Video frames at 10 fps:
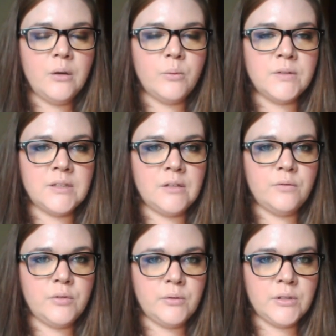was
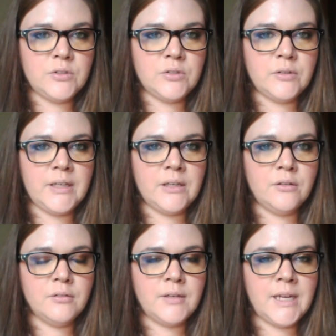influential in
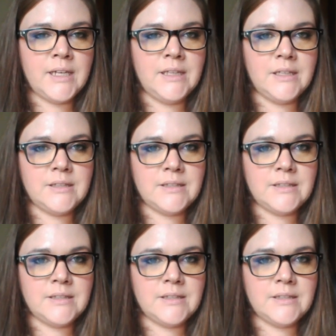creating the